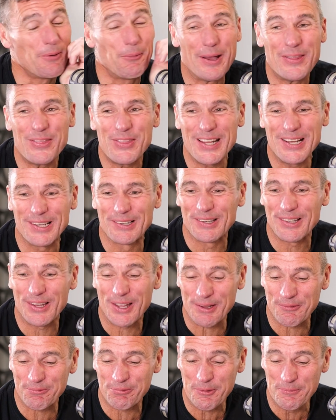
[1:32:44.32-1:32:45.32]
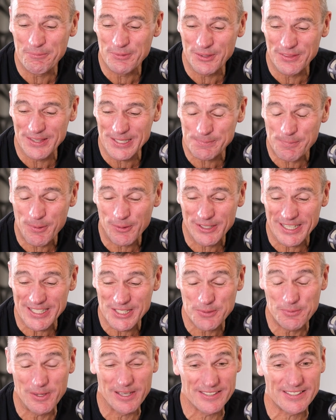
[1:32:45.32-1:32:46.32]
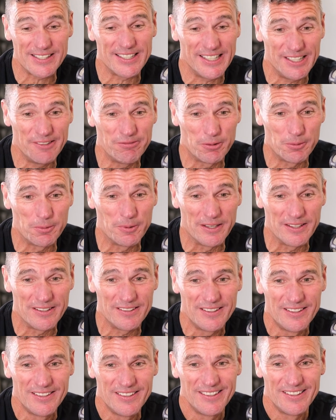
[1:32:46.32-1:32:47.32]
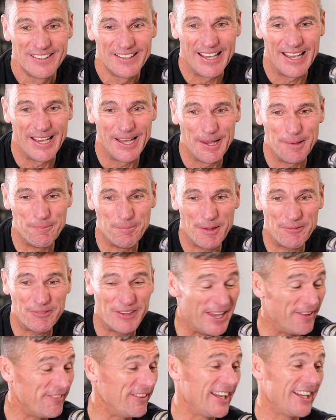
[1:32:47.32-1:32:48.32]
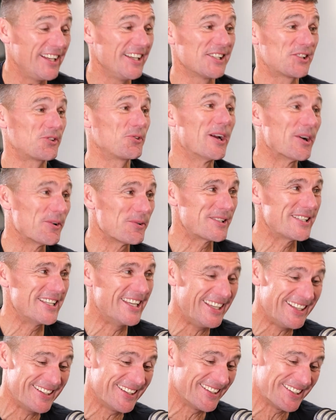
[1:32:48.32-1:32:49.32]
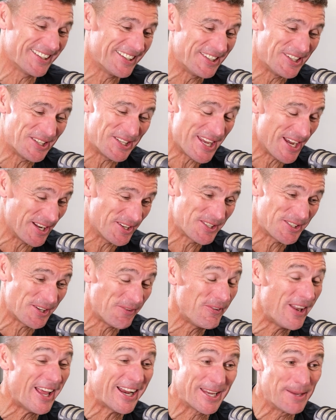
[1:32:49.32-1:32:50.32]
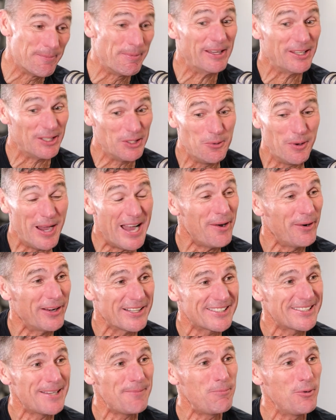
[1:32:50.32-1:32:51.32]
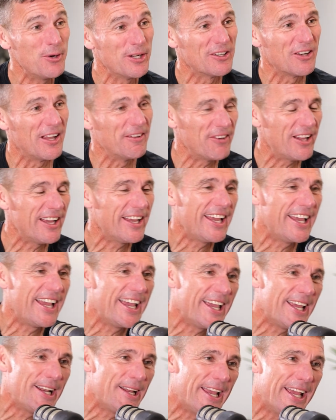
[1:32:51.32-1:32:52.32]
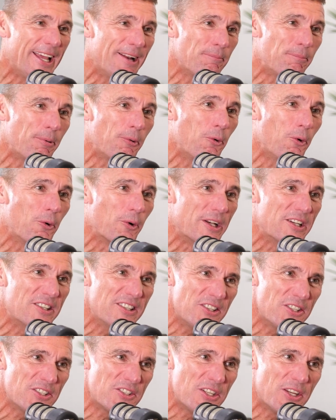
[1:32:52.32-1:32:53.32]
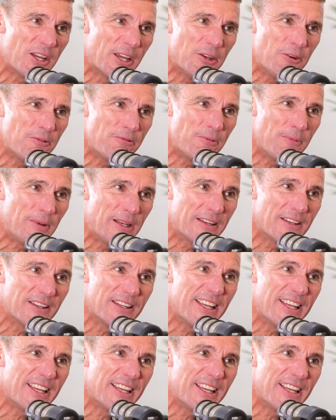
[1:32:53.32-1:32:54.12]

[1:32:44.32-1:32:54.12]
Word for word: one thing, like, from doing this podcast, you realise that everyone, if you haven't had any struggles yet, you count yourself lucky, but you are at some point in life. Like Adam Parori, are you familiar?